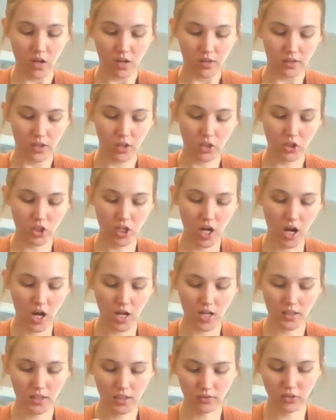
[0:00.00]
There are
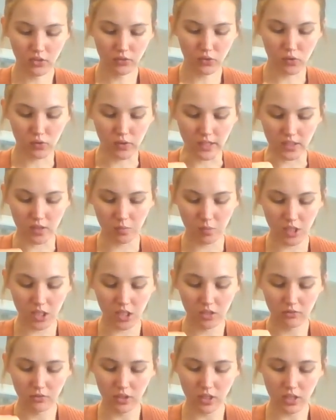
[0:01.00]
tons of different recipes
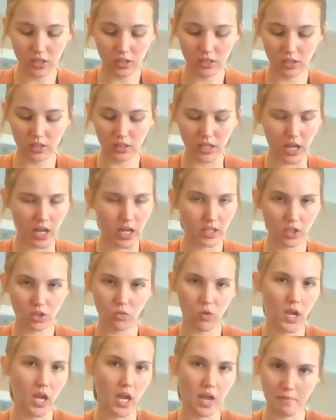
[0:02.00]
for this. Again, you
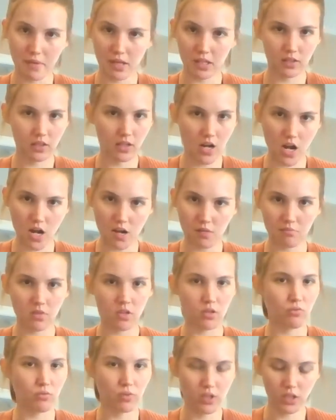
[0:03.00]
can't mess it up.
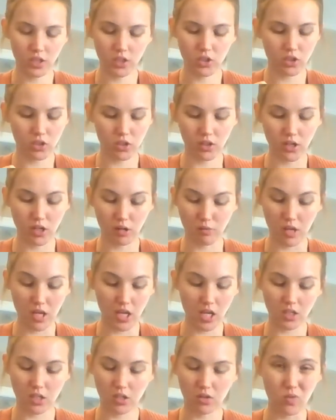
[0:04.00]
You really just are going to make
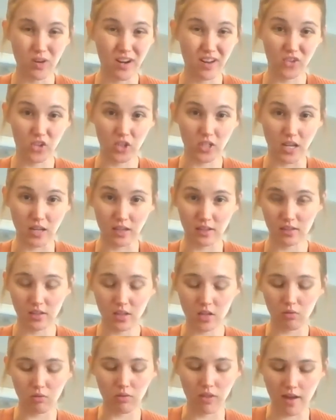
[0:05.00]
it to whatever taste
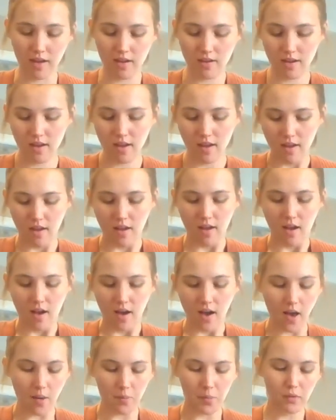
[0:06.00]
that you like.
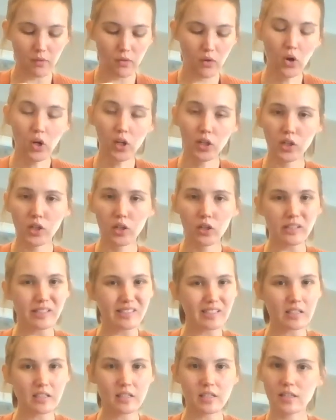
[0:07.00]
But if you are curious
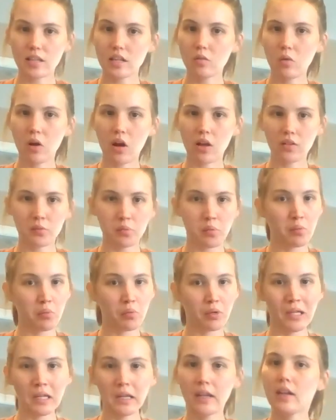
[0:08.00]
to see what other people
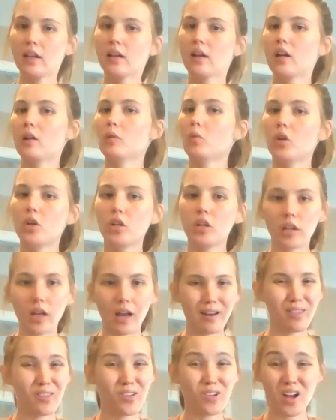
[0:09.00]
put in it, I would kind
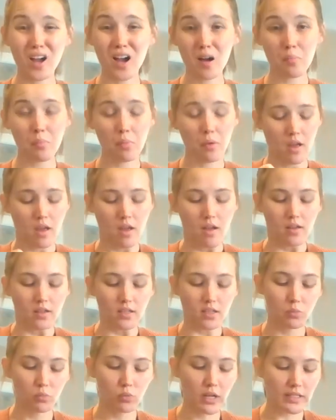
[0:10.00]
of look up
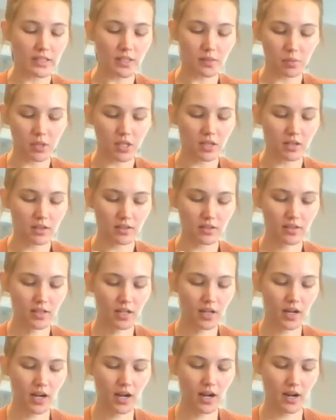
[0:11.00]
some recipes.
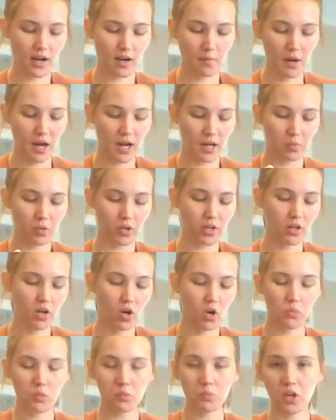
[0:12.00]
I put in
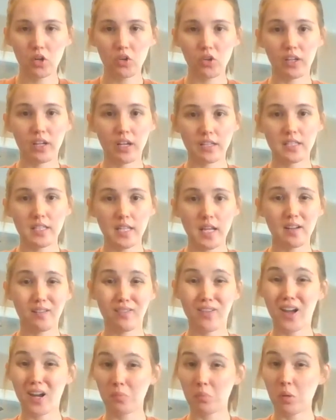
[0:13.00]
almond butter, like I said. A
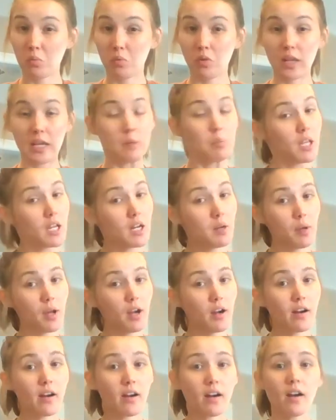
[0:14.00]
lot of people like peanut
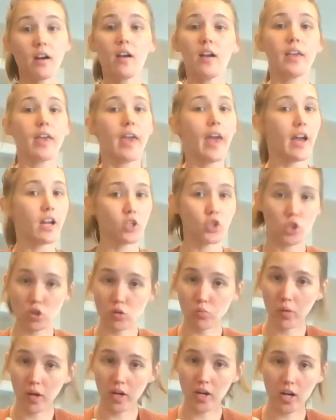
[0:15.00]
butter, cashew
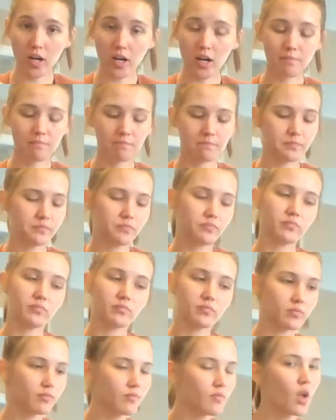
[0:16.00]
butter,
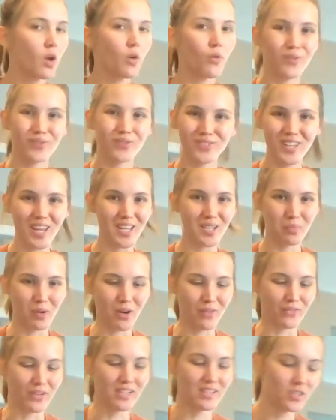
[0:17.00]
taste
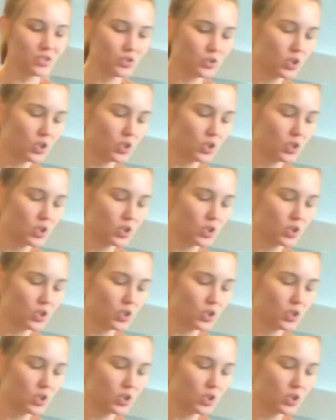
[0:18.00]
preference.